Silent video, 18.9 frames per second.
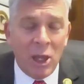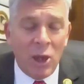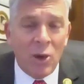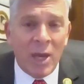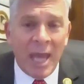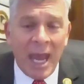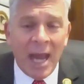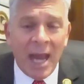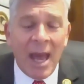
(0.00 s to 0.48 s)

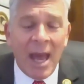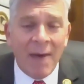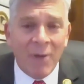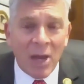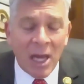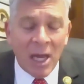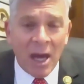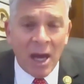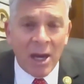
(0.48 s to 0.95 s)
You can't
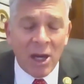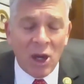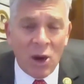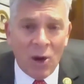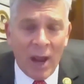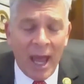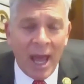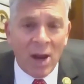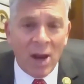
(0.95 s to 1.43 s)
have a gun at
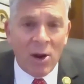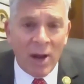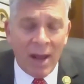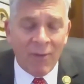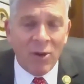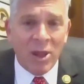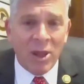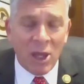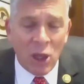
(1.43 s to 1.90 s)
your head on
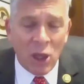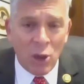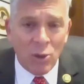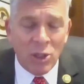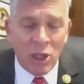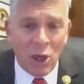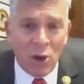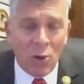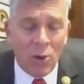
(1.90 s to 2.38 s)
everything
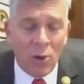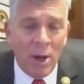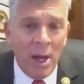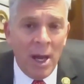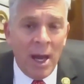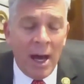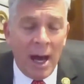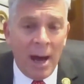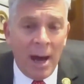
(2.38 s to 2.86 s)
you do.
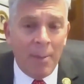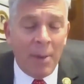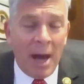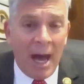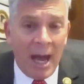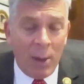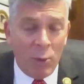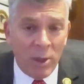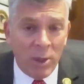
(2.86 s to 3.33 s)

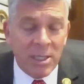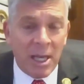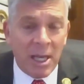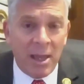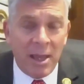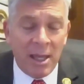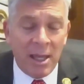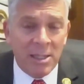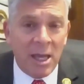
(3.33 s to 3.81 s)
I will
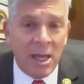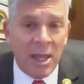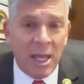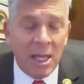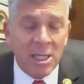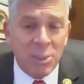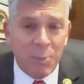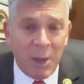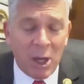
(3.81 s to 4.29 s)
say this. I
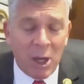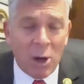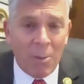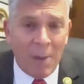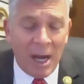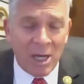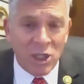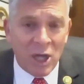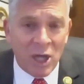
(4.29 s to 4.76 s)
think
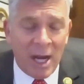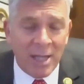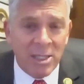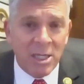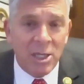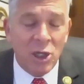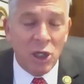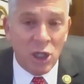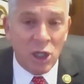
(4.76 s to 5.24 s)
Speaker Mike
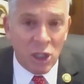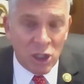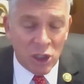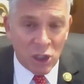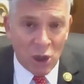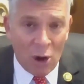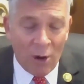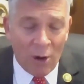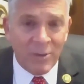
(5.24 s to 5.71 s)
Johnson
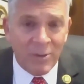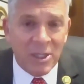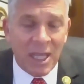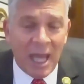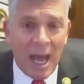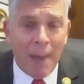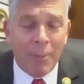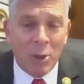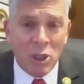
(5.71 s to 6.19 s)
deserves
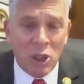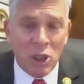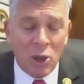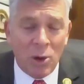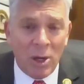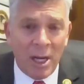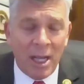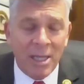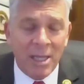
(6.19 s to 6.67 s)
the
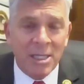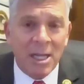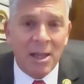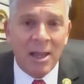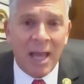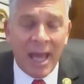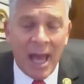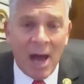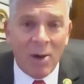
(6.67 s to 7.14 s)
opportunity
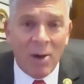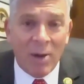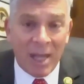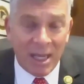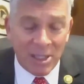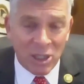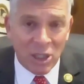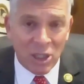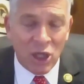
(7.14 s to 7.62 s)
to lay out
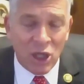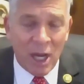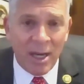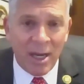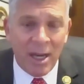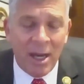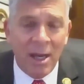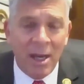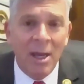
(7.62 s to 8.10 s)
his
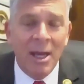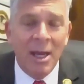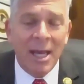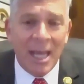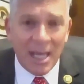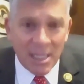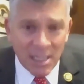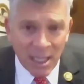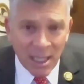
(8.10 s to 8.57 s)
agenda,
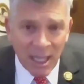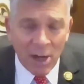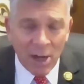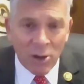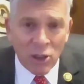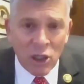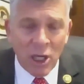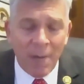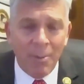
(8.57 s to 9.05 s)
his
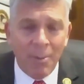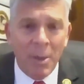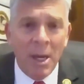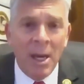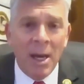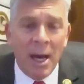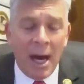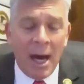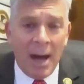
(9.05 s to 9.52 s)
leadership.
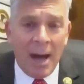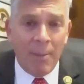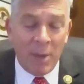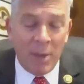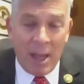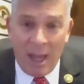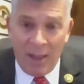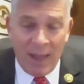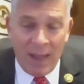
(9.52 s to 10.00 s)

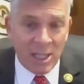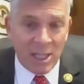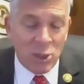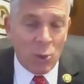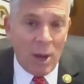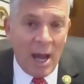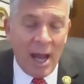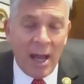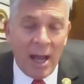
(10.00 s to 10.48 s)
And
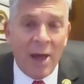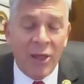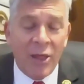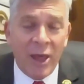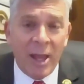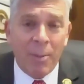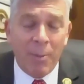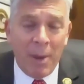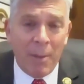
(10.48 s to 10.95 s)
that's why I
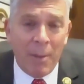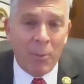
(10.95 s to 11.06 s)
think